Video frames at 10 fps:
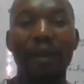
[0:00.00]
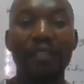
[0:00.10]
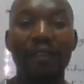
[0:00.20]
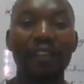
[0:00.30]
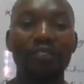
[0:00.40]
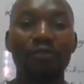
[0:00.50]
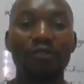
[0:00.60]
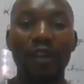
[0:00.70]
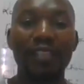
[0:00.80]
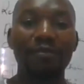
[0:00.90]
Safaricom
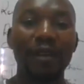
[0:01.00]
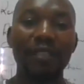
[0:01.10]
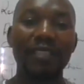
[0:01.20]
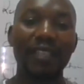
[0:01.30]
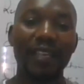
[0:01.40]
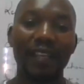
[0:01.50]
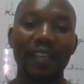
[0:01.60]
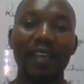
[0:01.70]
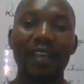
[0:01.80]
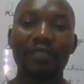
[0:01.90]
twice by mistake.
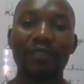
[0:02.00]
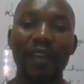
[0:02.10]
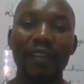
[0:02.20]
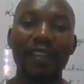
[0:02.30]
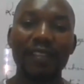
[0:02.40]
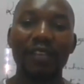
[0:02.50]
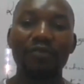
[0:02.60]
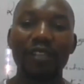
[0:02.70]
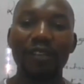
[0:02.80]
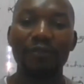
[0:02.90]
So there are things
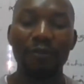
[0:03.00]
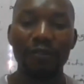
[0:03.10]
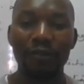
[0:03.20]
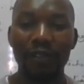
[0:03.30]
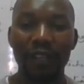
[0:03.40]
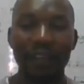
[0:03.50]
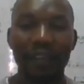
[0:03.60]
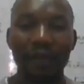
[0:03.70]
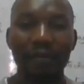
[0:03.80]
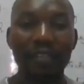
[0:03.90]
that we need from you.
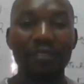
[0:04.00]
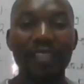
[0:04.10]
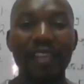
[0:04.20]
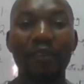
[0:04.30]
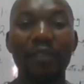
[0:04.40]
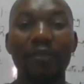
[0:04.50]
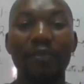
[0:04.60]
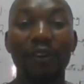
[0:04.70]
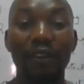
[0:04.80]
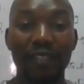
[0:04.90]
But you see, now they
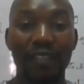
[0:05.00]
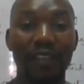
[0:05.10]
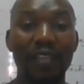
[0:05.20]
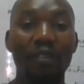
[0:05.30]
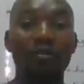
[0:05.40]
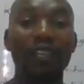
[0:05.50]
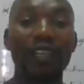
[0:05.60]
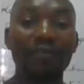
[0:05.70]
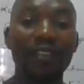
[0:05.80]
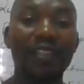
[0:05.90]
thought that I will
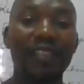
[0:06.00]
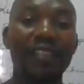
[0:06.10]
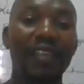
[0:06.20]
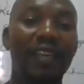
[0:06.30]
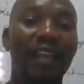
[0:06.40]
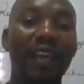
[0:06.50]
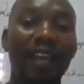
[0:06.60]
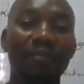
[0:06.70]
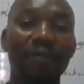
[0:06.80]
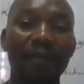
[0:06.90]
give details that can
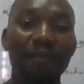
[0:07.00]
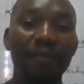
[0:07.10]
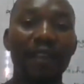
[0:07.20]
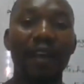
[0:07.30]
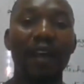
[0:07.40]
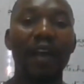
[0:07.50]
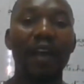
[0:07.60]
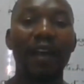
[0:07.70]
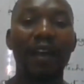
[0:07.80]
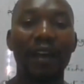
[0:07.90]
help them
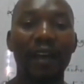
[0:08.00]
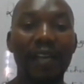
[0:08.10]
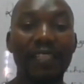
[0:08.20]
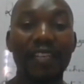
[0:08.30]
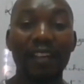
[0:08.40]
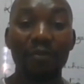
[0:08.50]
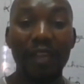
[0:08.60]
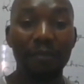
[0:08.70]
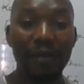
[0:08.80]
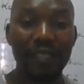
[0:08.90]
attack
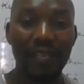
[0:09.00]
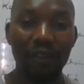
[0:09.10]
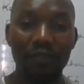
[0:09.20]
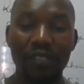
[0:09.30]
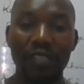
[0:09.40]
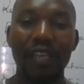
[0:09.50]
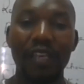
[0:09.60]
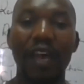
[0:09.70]
my M-Pesa account.